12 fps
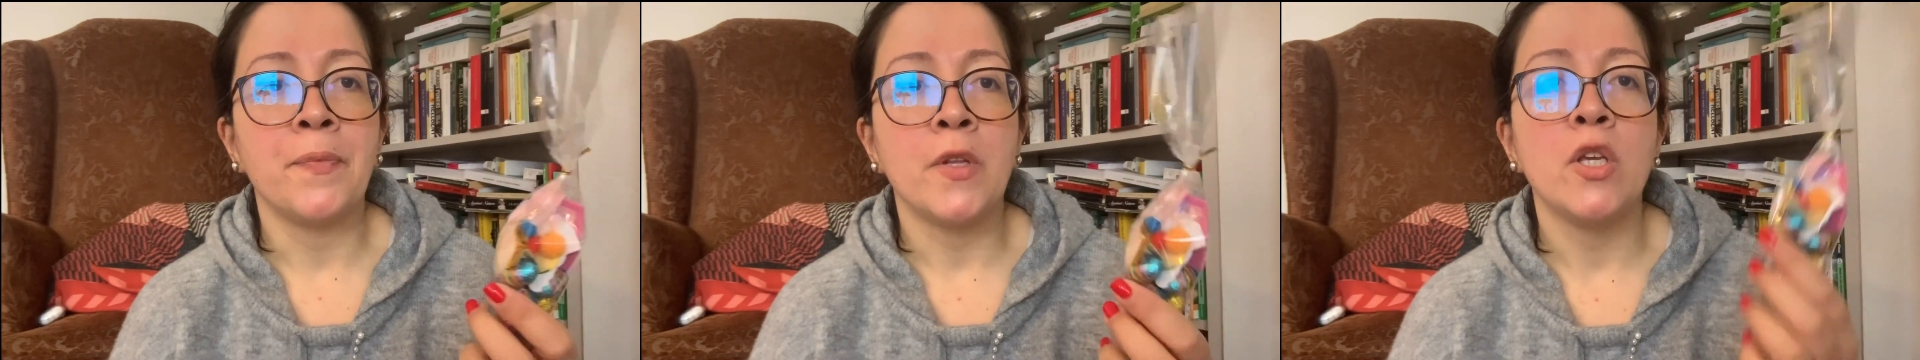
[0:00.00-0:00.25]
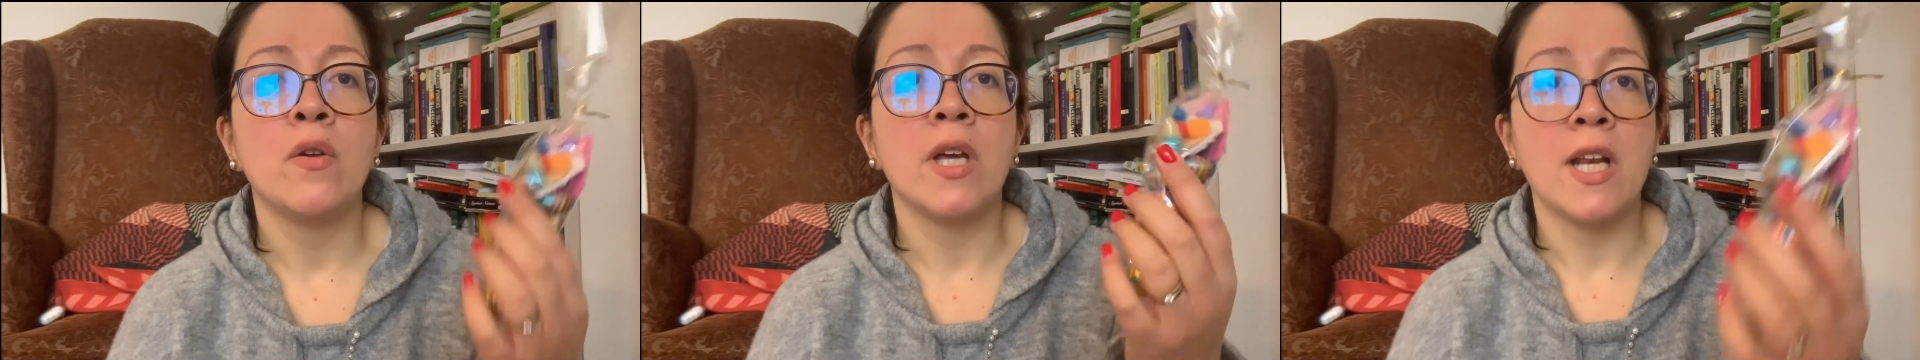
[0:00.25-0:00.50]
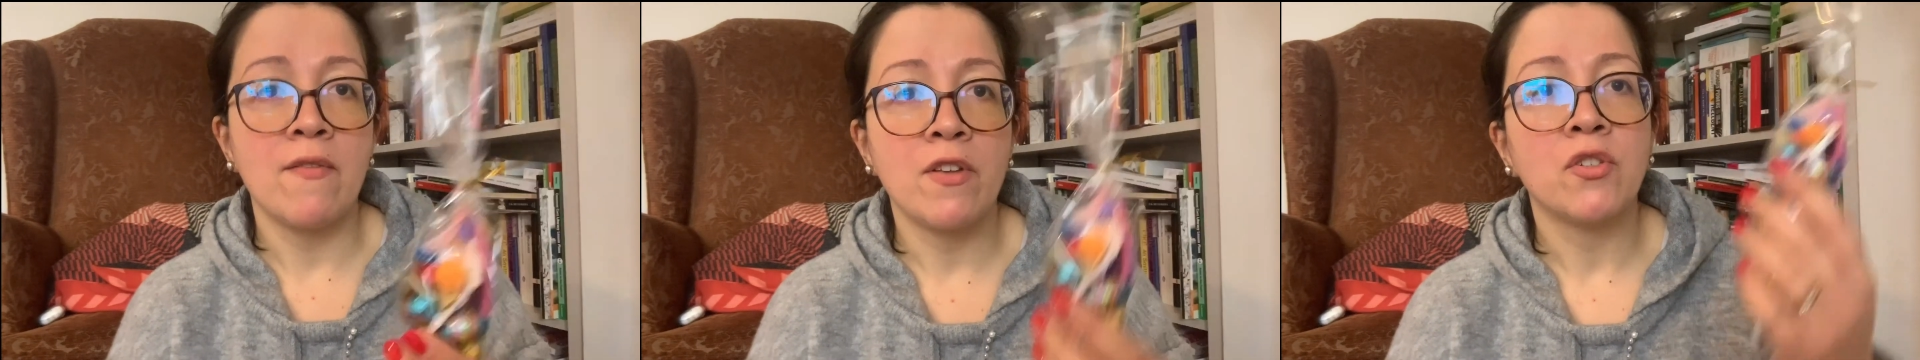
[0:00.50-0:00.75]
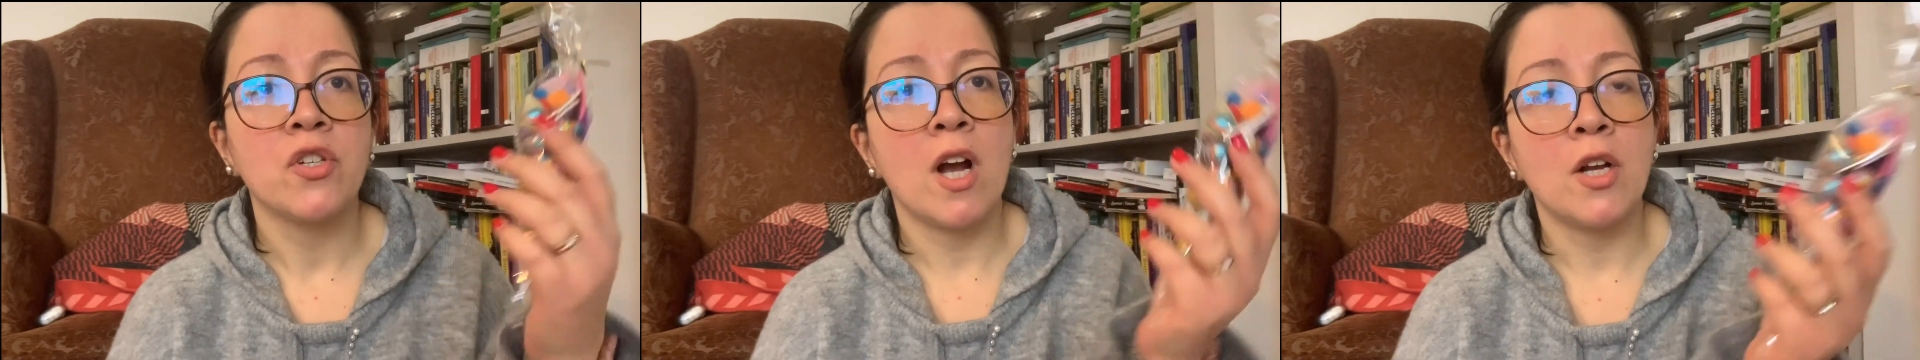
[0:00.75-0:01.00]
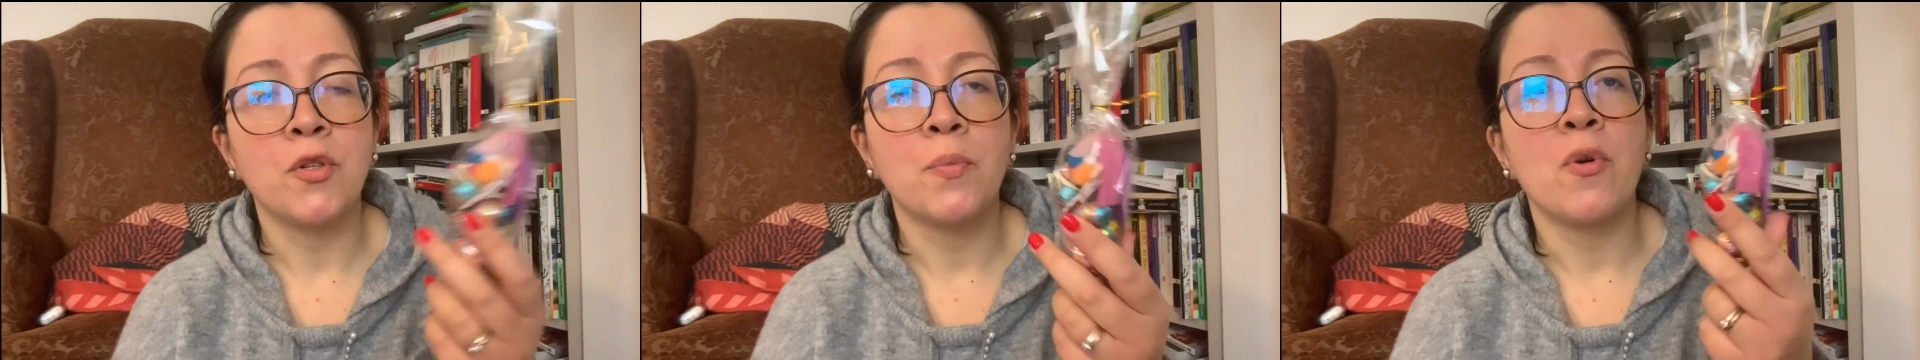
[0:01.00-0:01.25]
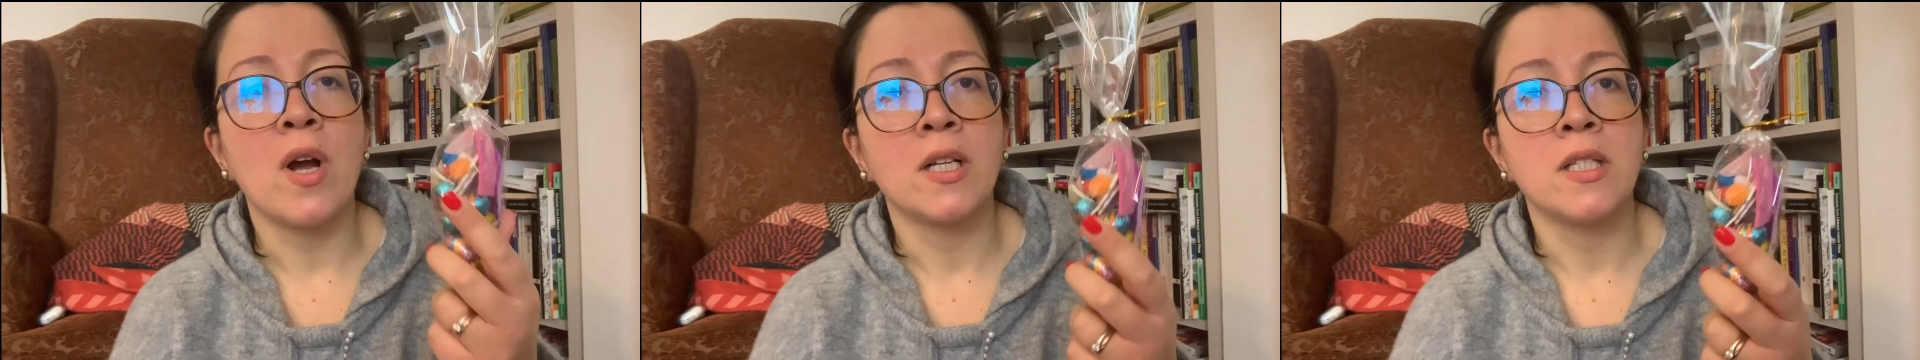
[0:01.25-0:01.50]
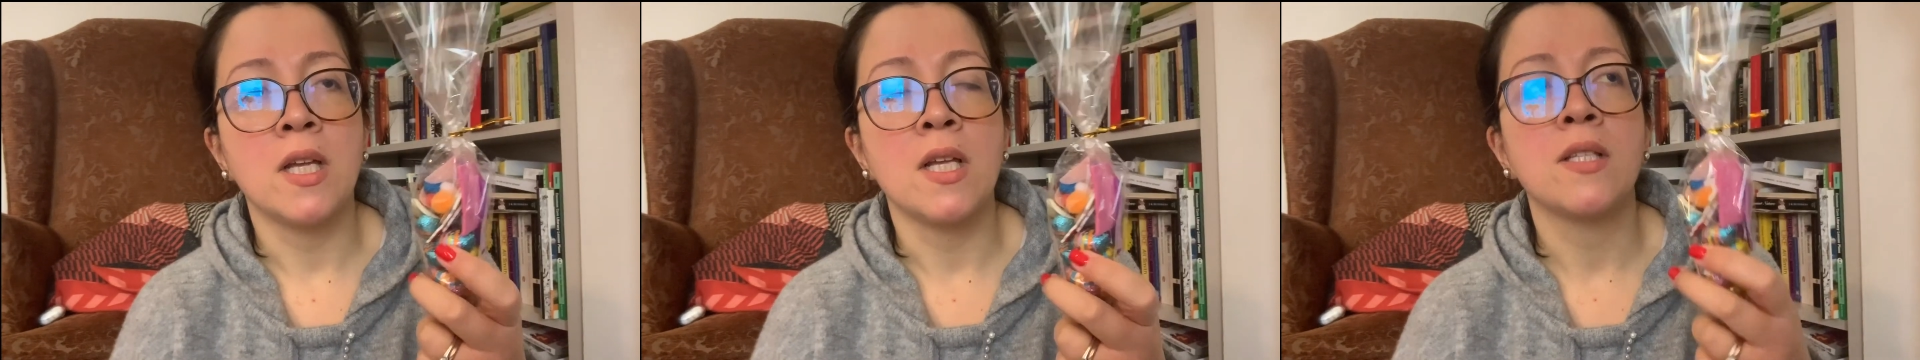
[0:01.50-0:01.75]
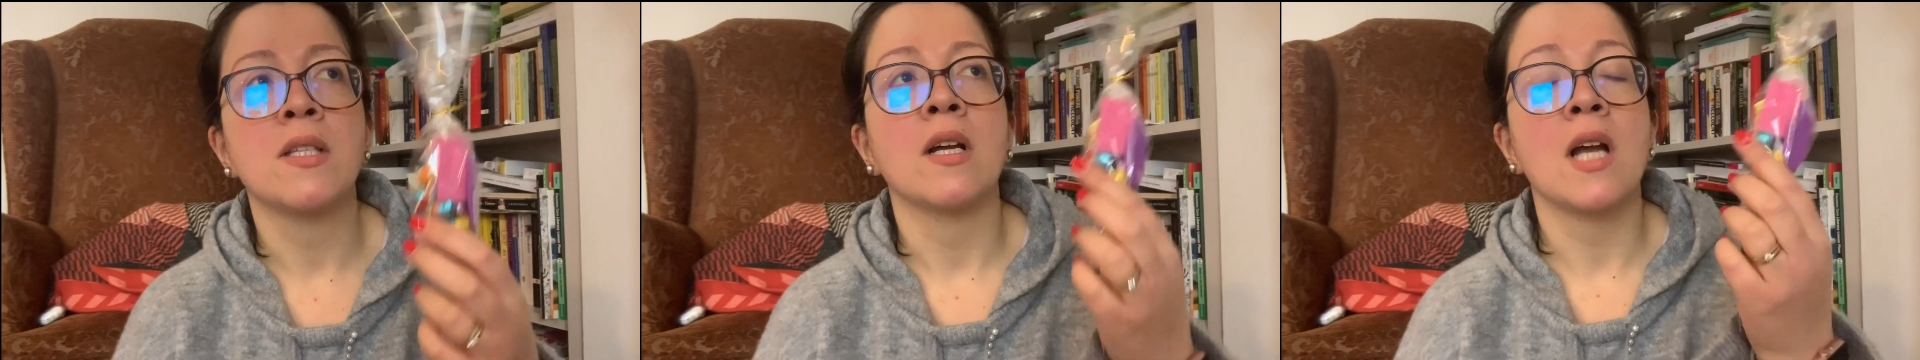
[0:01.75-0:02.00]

you can have your child to practice